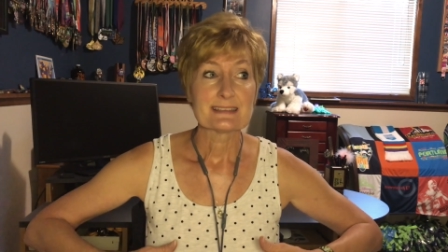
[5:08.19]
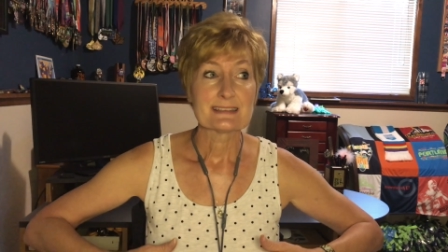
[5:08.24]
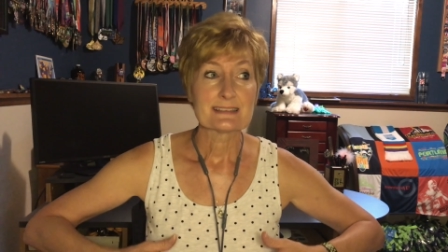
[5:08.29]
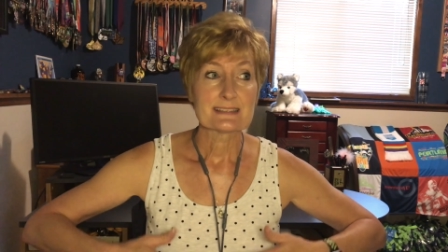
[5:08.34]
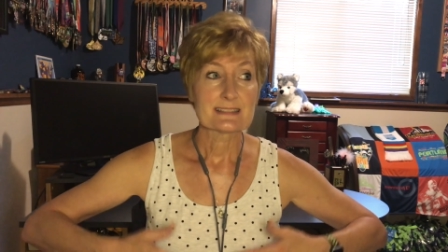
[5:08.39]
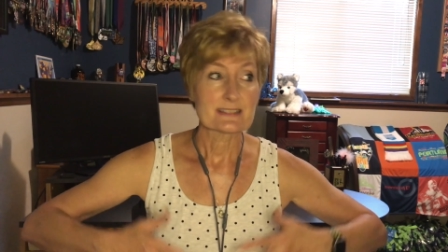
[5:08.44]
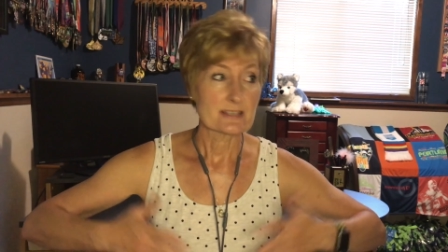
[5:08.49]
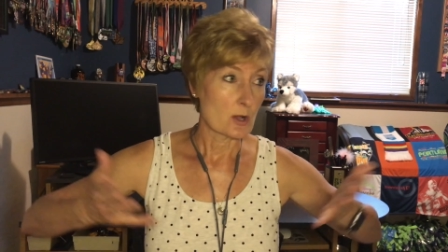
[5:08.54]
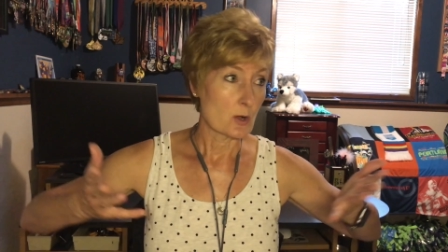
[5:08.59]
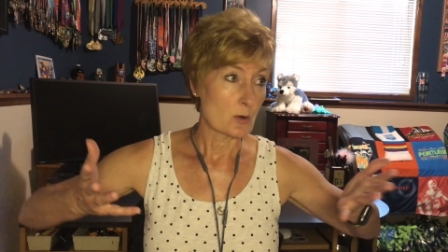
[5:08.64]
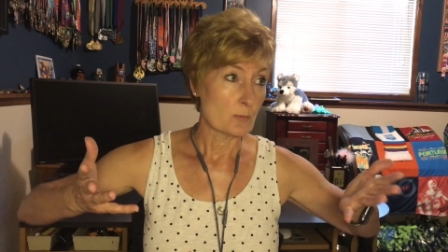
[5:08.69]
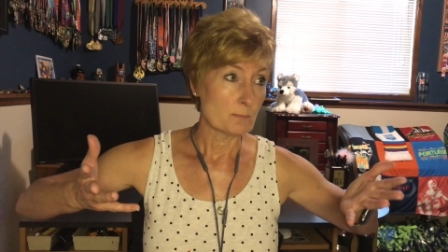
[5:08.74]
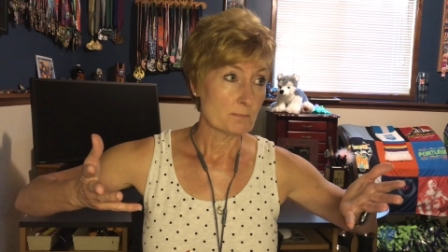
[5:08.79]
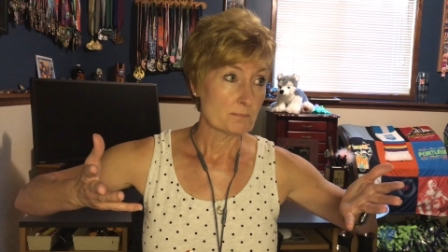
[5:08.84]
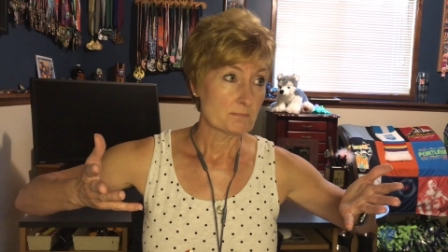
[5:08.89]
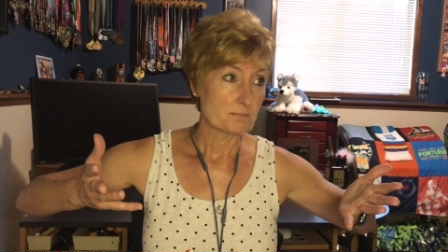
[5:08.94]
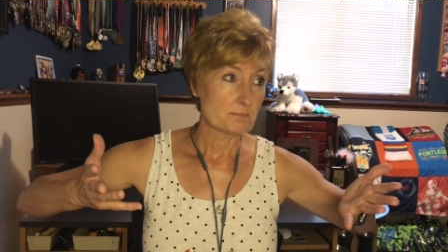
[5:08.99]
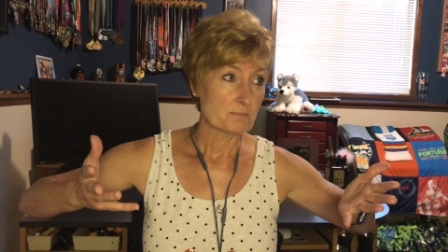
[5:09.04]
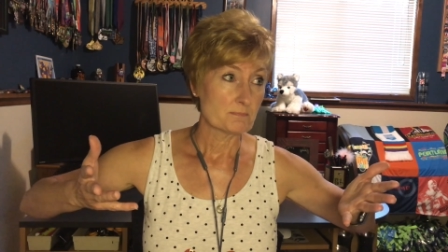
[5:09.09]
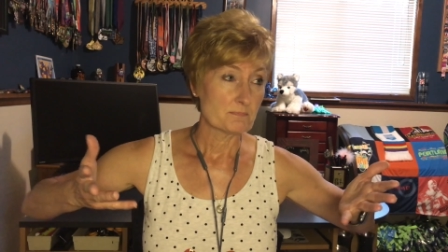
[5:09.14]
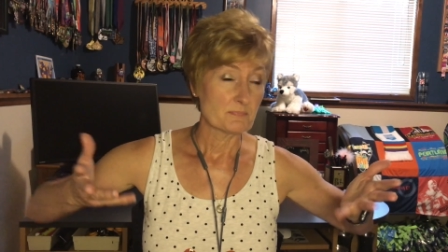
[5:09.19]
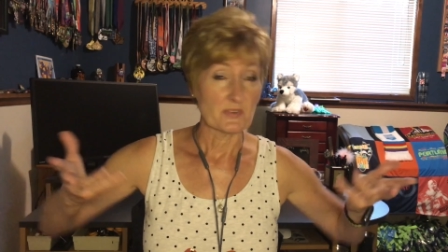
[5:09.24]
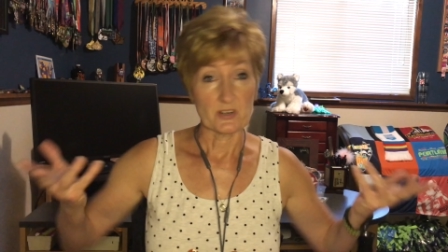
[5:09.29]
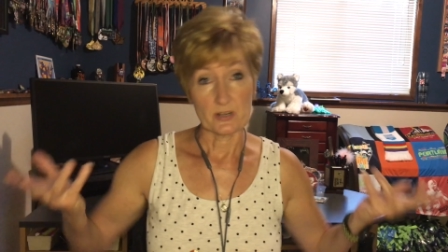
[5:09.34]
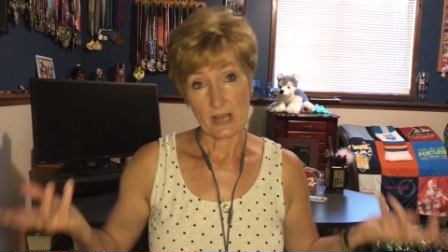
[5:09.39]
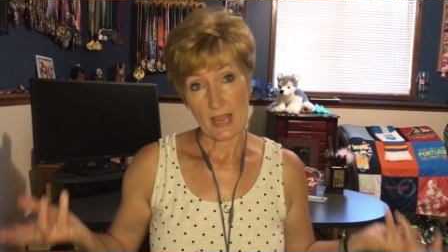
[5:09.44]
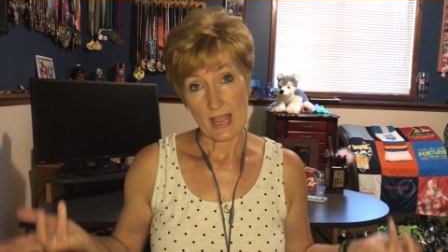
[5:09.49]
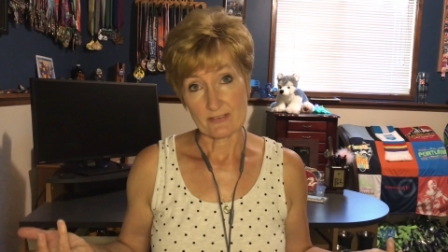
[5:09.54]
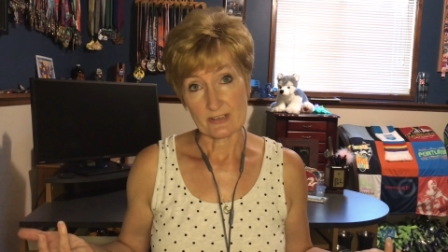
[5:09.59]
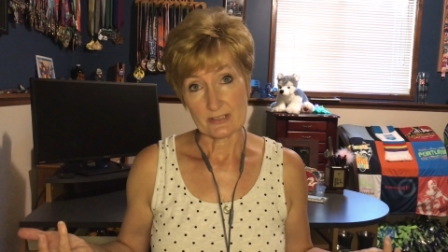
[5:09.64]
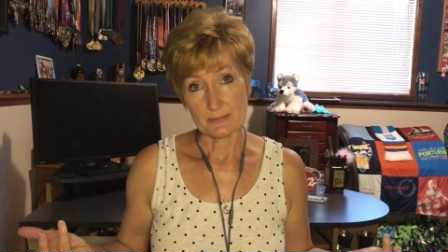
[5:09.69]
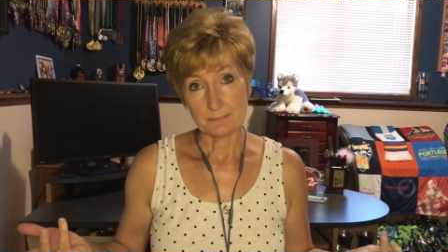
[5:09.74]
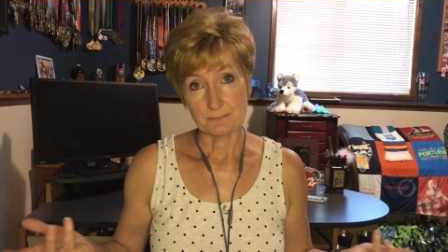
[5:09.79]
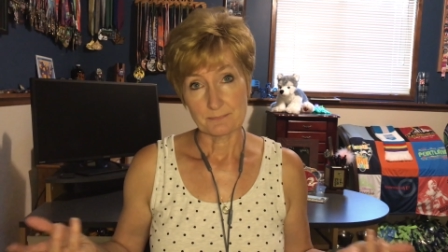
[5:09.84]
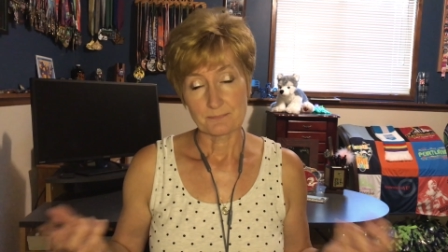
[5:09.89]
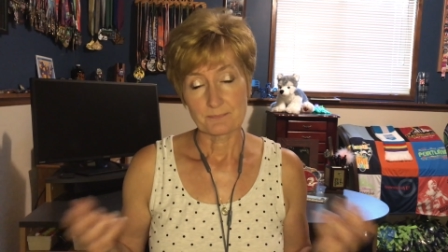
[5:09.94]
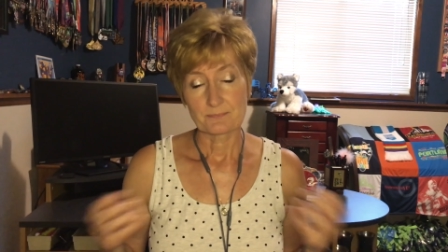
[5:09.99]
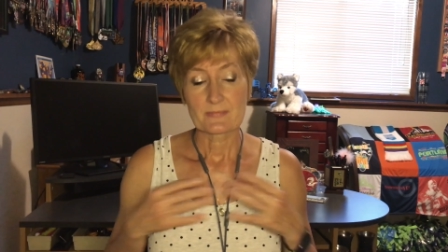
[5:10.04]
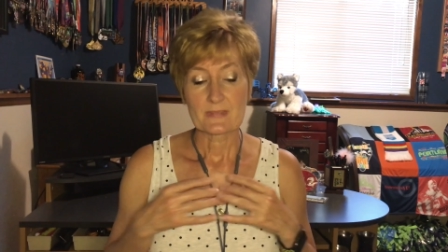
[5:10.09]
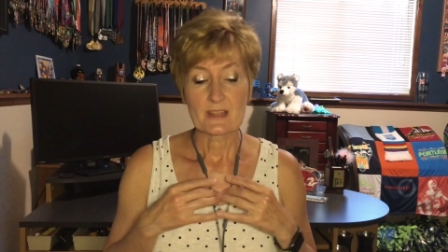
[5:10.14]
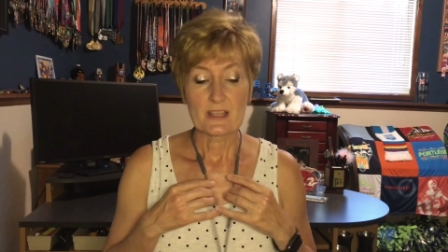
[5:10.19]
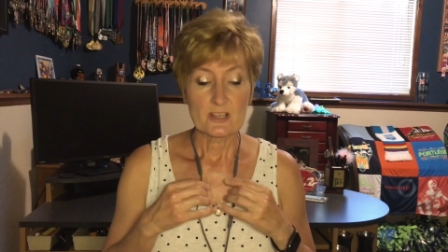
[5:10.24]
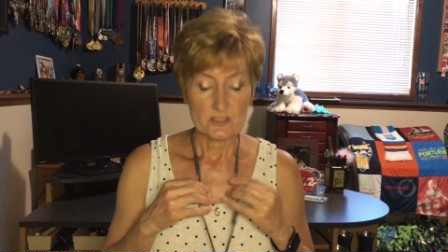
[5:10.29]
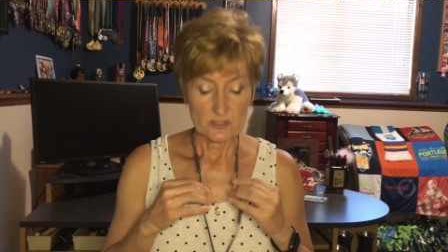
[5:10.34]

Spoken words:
so there you have it.